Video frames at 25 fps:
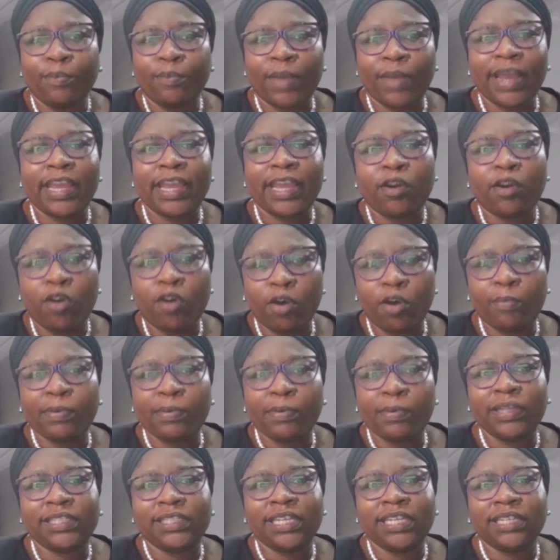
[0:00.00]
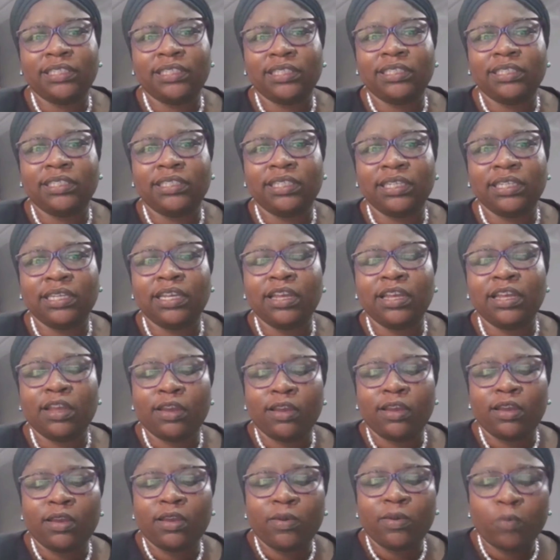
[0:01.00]
by a corporate entity
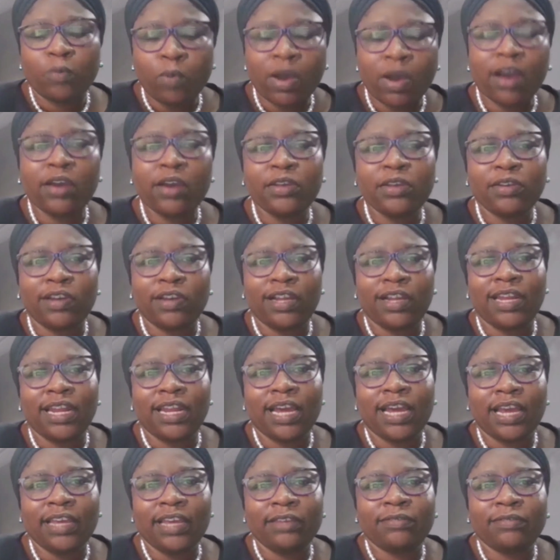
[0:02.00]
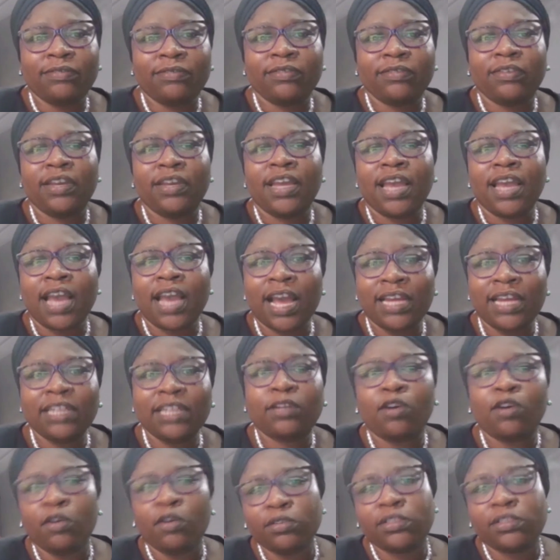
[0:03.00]
while you're alive,
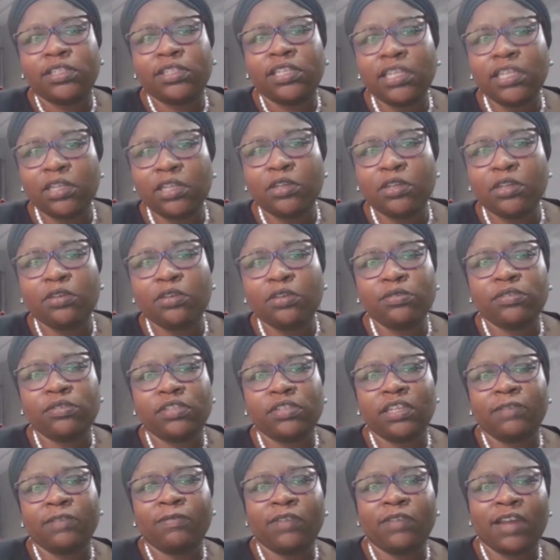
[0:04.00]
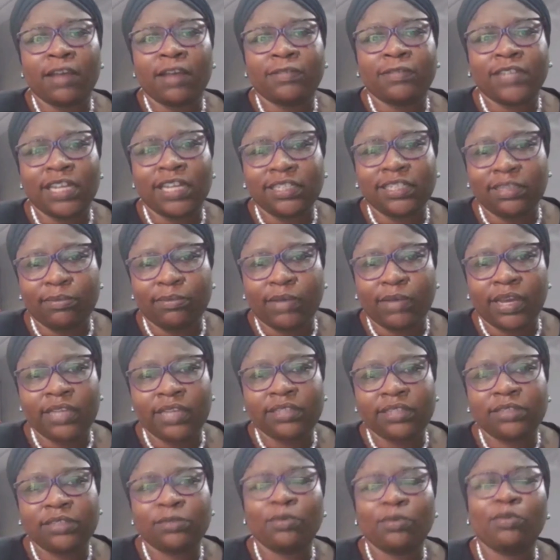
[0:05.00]
and it continues even after
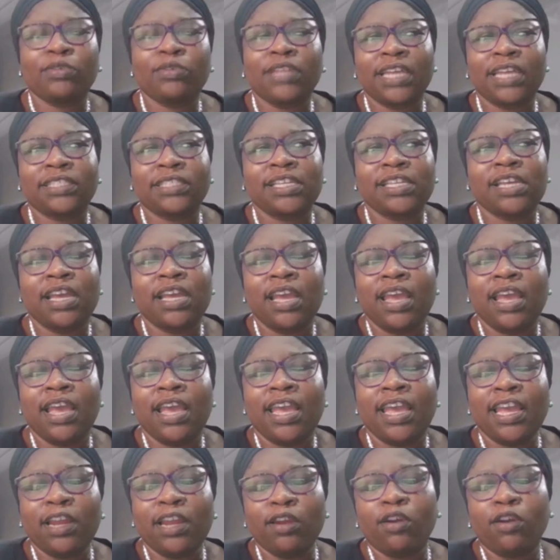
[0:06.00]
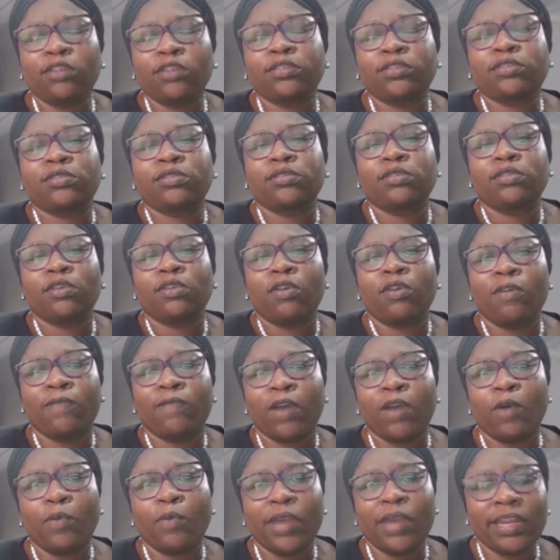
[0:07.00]
demise. A lot
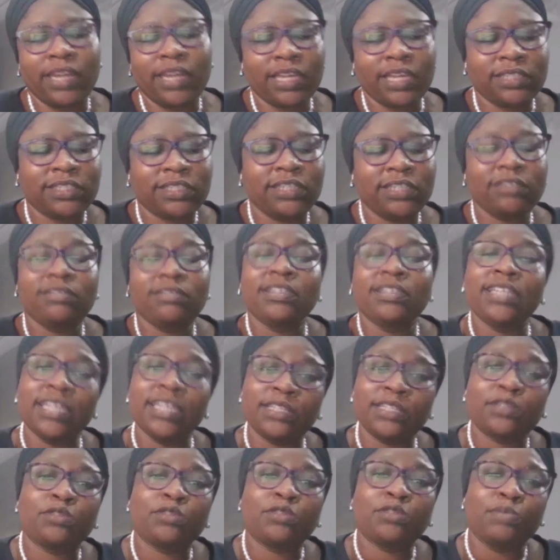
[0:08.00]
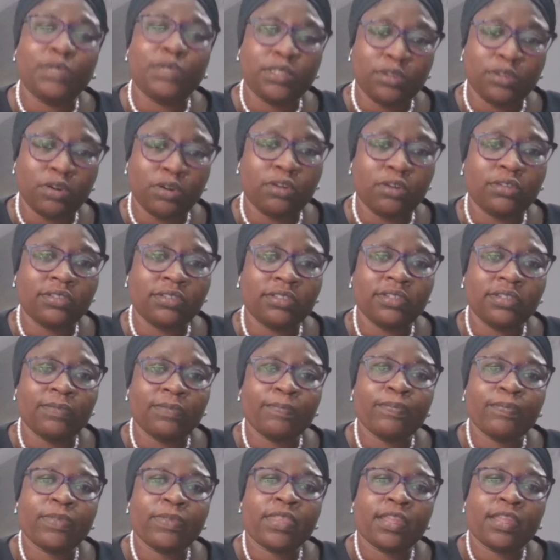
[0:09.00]
of awareness still needs to be
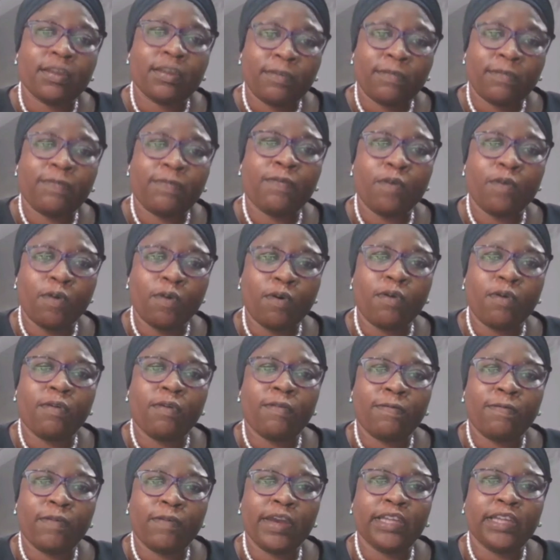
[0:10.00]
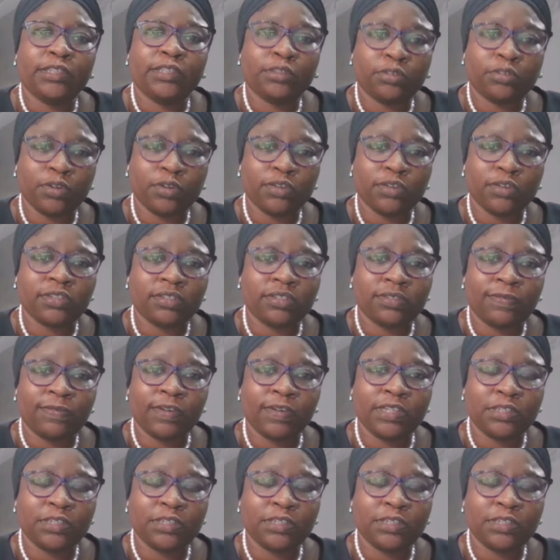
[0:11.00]
done for the trust